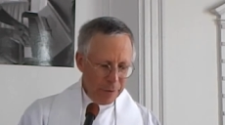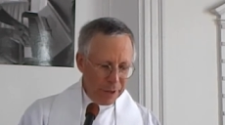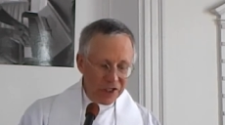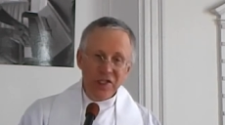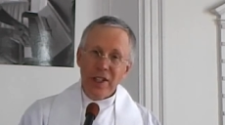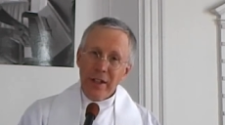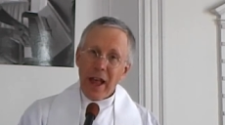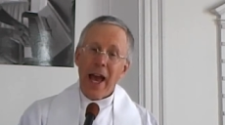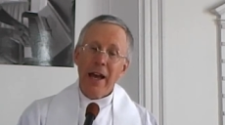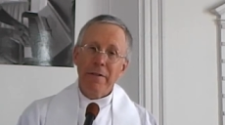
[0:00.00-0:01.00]
we still
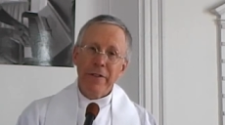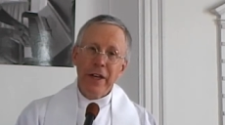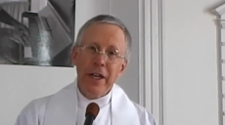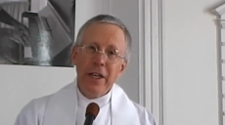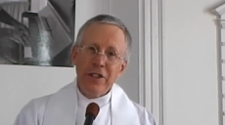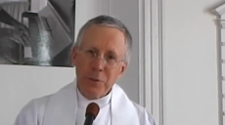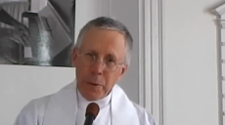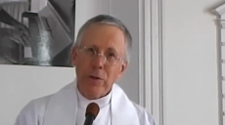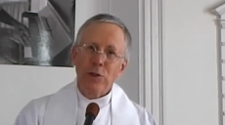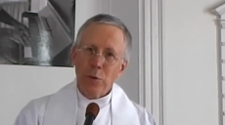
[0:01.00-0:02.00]
have
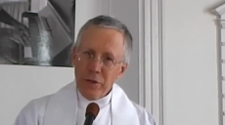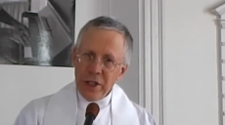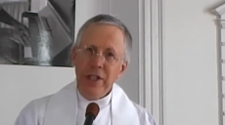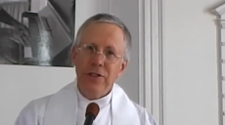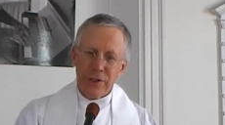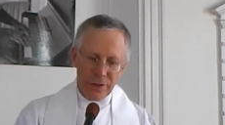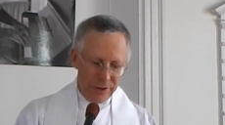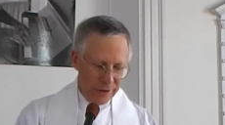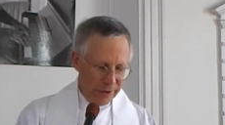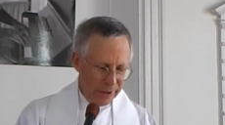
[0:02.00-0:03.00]
spiritual
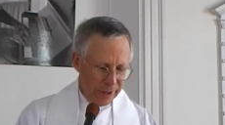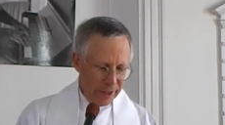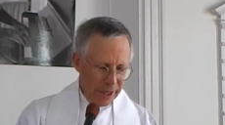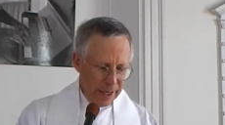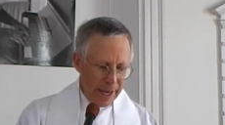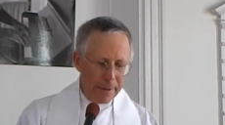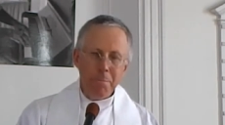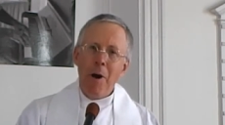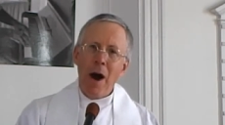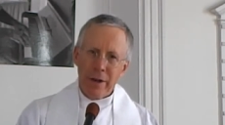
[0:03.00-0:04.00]
teachers
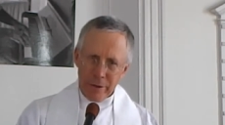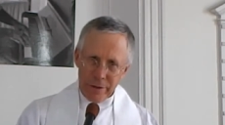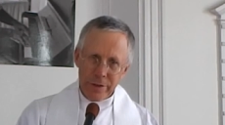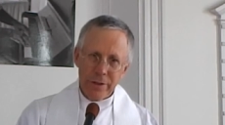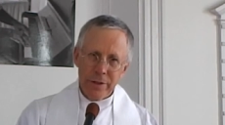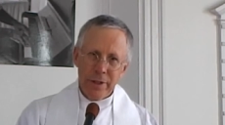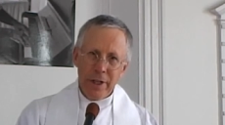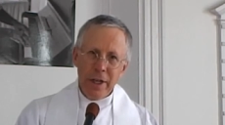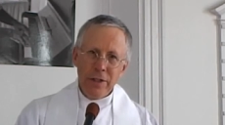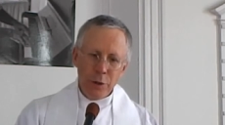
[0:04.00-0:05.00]
and models
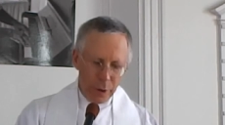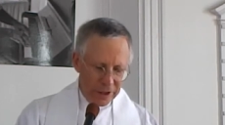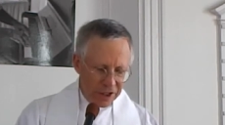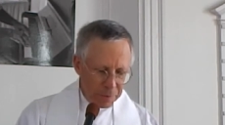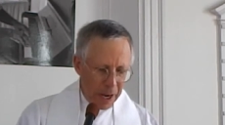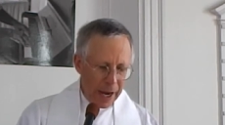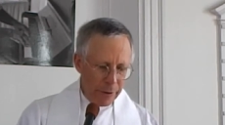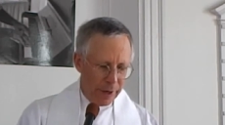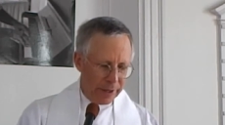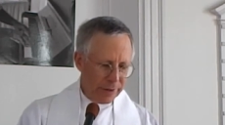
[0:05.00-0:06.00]
to
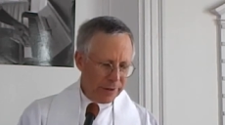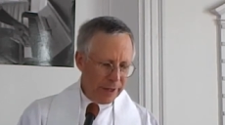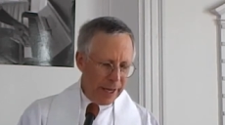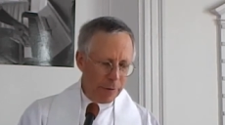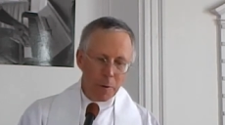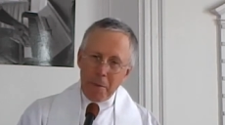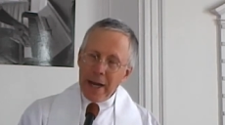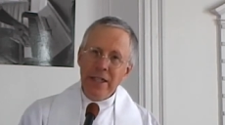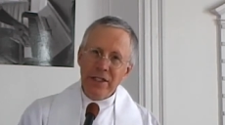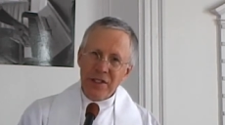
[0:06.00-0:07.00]
inspire us and
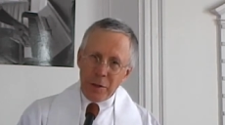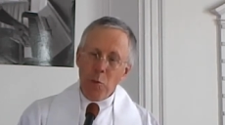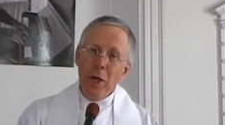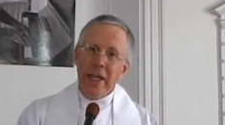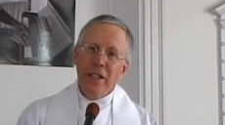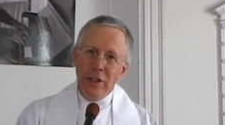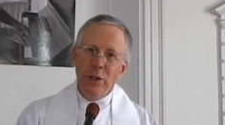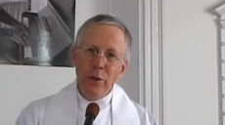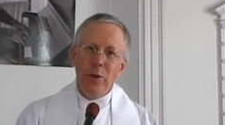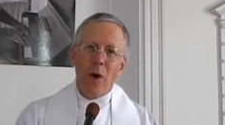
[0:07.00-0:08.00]
remind us that we can
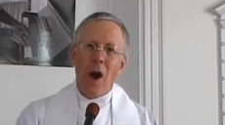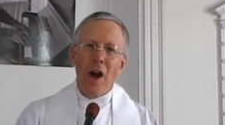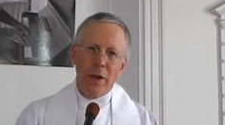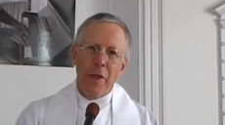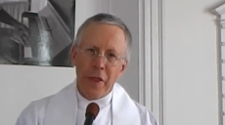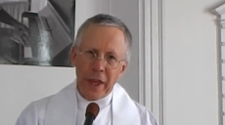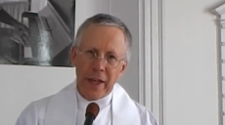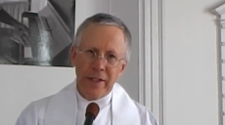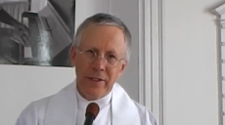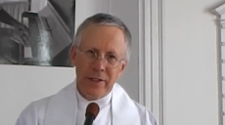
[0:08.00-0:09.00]
do hard
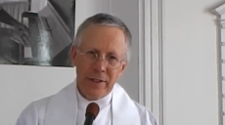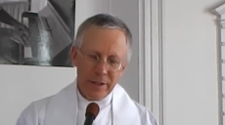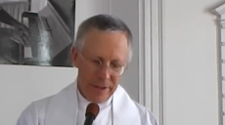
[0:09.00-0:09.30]
things.